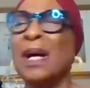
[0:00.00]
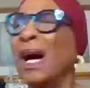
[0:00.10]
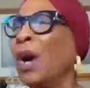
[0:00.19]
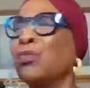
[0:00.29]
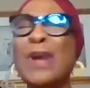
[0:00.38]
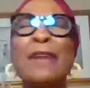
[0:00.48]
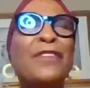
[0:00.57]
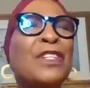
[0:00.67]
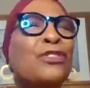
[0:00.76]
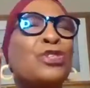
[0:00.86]

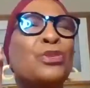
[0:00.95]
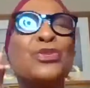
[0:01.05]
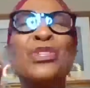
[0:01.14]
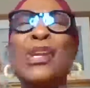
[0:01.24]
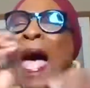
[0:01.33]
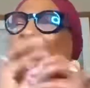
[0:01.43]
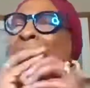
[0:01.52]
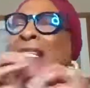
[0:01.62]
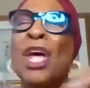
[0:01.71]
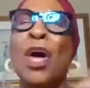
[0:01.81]
Reverend Susan
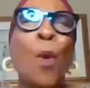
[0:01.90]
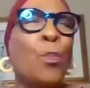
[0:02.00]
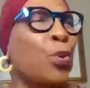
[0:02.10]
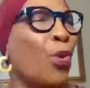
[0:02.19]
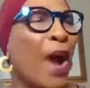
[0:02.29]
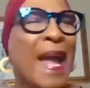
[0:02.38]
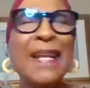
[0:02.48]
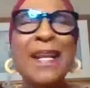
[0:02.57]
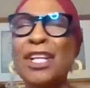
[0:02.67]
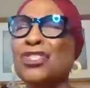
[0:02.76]
has
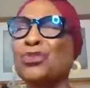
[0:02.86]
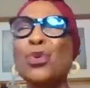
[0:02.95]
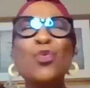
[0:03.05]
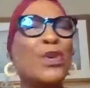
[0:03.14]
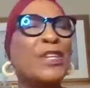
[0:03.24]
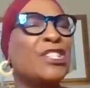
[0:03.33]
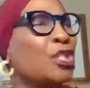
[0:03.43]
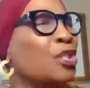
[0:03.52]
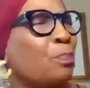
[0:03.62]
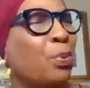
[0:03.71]
prayed us through.
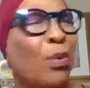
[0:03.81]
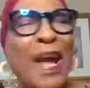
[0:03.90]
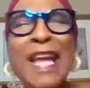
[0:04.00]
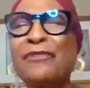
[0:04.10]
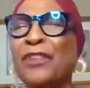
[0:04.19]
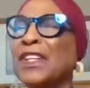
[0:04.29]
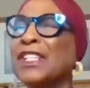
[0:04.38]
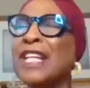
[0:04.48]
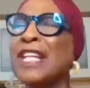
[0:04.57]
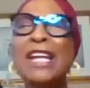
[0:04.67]
She's prayed for
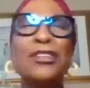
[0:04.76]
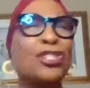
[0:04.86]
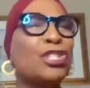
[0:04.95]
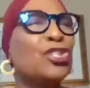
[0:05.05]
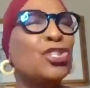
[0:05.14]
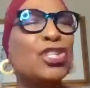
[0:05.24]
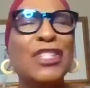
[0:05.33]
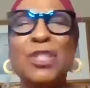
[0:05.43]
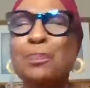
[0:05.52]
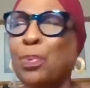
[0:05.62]
the nation.
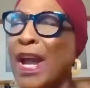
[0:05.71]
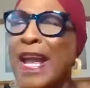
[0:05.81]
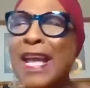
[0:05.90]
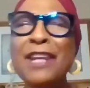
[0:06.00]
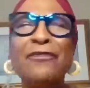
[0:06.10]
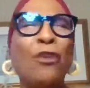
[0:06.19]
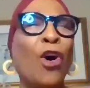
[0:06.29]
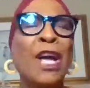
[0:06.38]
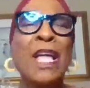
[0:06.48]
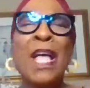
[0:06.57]
She's prayed
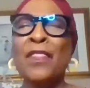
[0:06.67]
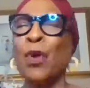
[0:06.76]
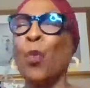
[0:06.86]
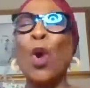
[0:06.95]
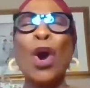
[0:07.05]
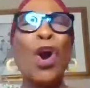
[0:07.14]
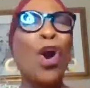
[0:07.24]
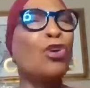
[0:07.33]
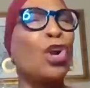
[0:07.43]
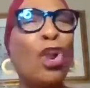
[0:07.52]
for the
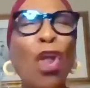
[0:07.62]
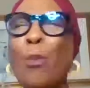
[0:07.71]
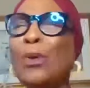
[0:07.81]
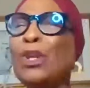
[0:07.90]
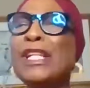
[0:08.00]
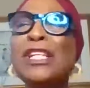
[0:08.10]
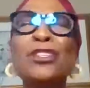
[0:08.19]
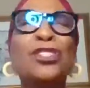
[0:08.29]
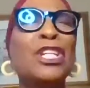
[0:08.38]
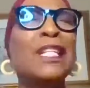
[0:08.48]
world globally.
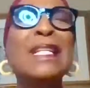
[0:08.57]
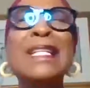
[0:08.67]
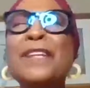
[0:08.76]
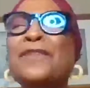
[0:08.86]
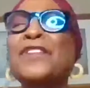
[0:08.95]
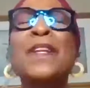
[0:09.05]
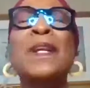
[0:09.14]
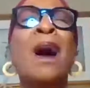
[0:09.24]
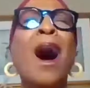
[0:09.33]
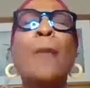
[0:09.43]
She lifted
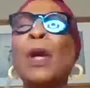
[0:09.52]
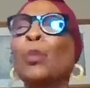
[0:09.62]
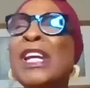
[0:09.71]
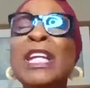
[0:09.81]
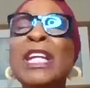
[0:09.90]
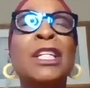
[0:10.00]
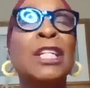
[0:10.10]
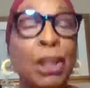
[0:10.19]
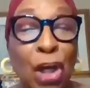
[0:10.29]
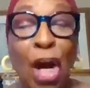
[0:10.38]
up and we
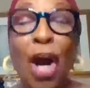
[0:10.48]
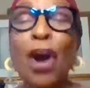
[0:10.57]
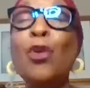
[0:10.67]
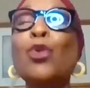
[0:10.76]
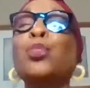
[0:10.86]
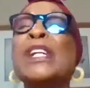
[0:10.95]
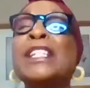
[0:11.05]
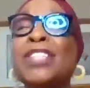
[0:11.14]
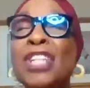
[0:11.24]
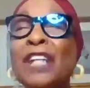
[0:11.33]
concur,
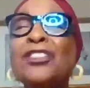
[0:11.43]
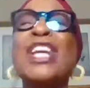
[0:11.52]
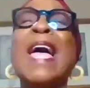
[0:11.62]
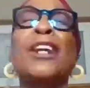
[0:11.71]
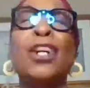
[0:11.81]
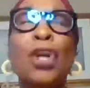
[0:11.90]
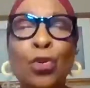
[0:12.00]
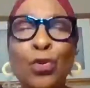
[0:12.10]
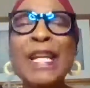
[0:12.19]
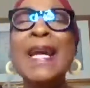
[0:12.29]
we touch and
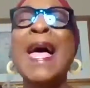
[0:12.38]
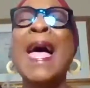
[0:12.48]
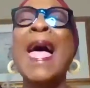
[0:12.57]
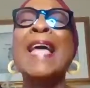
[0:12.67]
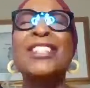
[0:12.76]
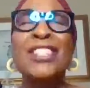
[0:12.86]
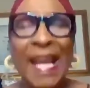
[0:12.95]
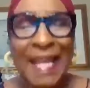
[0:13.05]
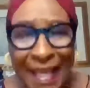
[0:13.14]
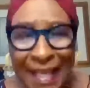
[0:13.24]
agree and
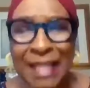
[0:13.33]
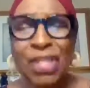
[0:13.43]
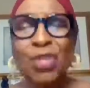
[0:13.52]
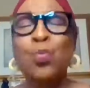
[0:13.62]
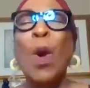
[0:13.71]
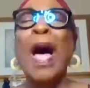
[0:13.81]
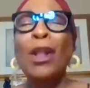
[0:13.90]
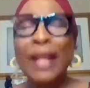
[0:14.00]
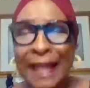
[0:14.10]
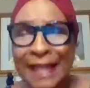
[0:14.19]
say, it is
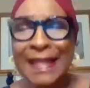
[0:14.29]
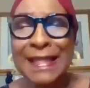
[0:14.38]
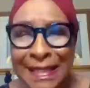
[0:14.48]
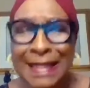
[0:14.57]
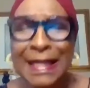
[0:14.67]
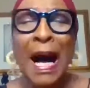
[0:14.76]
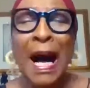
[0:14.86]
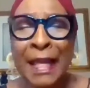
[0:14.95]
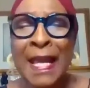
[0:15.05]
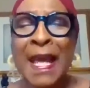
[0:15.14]
well, it is
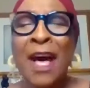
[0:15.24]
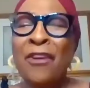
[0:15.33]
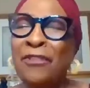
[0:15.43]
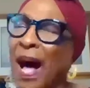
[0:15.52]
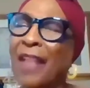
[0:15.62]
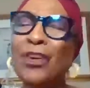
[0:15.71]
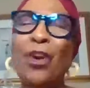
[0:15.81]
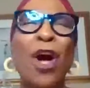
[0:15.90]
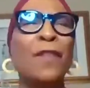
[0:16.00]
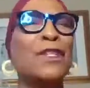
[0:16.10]
done.
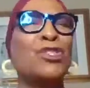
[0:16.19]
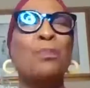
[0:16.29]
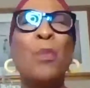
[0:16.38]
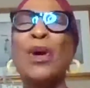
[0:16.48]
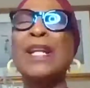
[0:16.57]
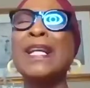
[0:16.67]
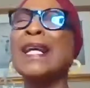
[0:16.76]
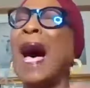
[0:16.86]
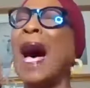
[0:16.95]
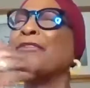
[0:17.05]
Father, on this
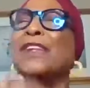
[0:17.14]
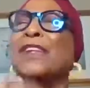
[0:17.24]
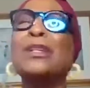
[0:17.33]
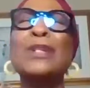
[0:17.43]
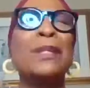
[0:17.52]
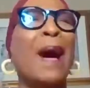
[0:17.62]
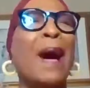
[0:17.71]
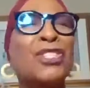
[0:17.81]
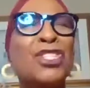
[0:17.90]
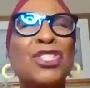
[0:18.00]
morning, I feel in
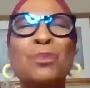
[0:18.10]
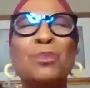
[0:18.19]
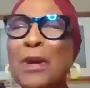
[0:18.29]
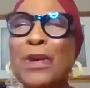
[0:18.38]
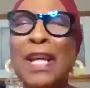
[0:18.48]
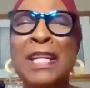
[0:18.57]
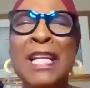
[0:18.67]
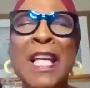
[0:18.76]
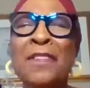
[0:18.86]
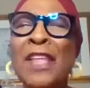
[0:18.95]
my spirit
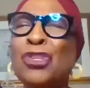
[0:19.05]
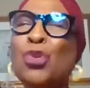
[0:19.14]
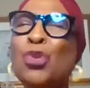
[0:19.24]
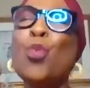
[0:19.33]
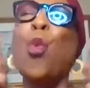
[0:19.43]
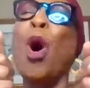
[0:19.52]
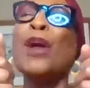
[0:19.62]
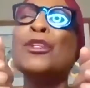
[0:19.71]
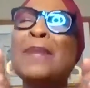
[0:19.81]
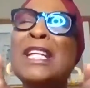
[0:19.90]
that you
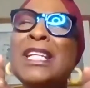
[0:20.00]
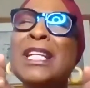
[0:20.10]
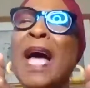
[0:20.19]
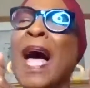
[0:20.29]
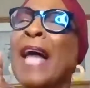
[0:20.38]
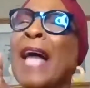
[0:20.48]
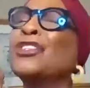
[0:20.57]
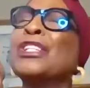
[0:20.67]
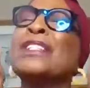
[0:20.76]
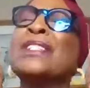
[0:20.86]
want me
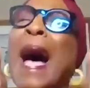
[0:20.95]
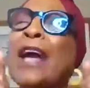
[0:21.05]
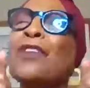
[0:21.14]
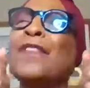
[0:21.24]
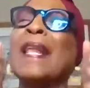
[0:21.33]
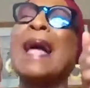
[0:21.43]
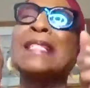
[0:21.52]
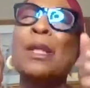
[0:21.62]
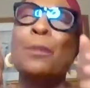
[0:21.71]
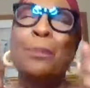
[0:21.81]
and desire that
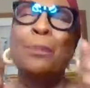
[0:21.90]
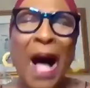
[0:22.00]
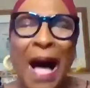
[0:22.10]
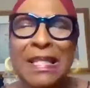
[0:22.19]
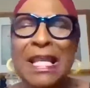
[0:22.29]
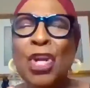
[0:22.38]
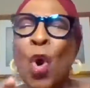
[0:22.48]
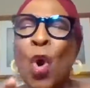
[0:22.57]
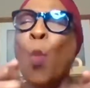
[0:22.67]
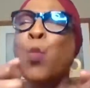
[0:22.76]
I deposit
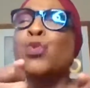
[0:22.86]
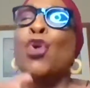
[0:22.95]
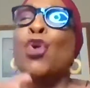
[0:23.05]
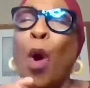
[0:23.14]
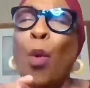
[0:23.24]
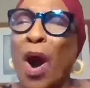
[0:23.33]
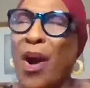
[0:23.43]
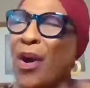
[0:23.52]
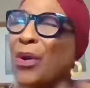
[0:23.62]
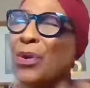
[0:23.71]
your
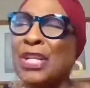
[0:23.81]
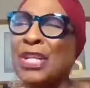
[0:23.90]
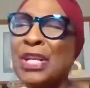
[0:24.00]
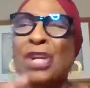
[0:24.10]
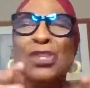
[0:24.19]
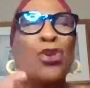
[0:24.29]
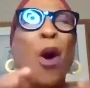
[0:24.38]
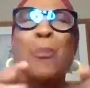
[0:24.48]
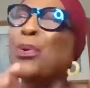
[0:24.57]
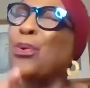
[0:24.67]
word,
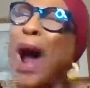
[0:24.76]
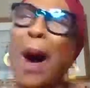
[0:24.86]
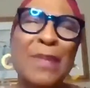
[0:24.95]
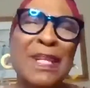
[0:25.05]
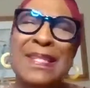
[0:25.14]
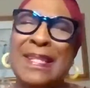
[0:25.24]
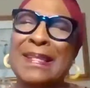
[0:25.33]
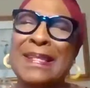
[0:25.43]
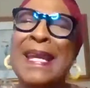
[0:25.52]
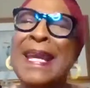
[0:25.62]
your
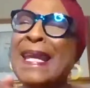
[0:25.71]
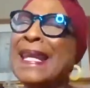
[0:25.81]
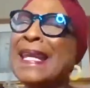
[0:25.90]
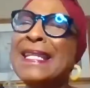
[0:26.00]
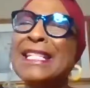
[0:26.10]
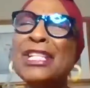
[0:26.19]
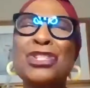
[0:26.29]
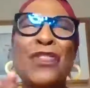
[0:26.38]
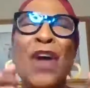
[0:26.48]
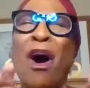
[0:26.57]
promises
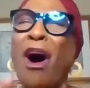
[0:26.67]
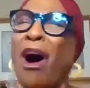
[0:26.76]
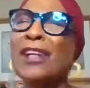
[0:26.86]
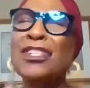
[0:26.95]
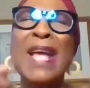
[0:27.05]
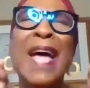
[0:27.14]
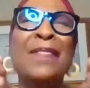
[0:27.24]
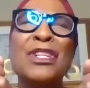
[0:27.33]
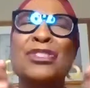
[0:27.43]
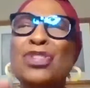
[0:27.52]
into the hearts
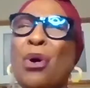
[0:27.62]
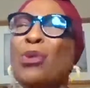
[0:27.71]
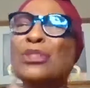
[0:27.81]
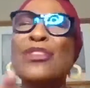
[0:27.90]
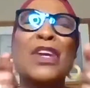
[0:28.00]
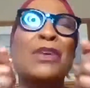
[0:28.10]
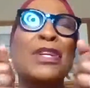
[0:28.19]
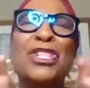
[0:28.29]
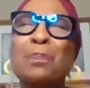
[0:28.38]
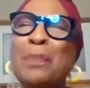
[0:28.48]
and the souls, the
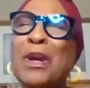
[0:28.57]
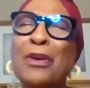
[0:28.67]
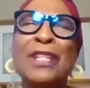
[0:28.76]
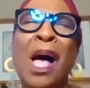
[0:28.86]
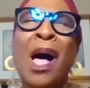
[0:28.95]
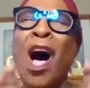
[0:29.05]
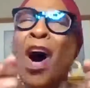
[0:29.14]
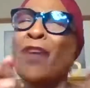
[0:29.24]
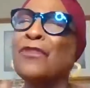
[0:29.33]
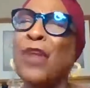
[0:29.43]
very spirit
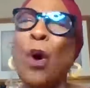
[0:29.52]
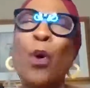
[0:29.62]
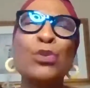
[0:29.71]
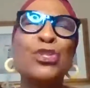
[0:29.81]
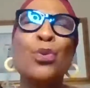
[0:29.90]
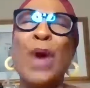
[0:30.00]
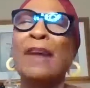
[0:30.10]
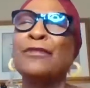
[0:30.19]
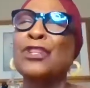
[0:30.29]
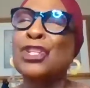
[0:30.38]
of those who
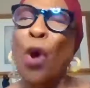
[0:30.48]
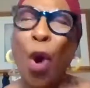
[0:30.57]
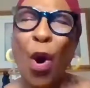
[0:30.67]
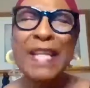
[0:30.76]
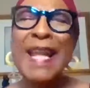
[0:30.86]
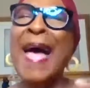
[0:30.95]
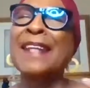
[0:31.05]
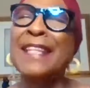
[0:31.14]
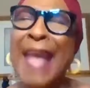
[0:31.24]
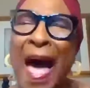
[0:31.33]
have joined
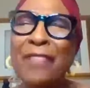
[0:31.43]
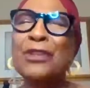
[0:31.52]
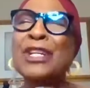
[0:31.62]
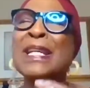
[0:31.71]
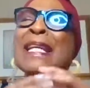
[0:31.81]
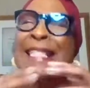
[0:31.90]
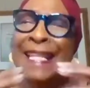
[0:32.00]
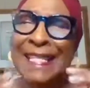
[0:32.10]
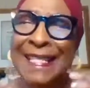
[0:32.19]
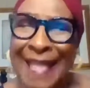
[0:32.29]
and gathered
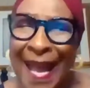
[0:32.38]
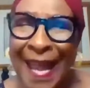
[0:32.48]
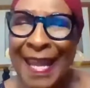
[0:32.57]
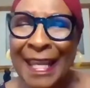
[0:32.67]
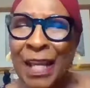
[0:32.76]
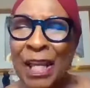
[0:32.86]
today,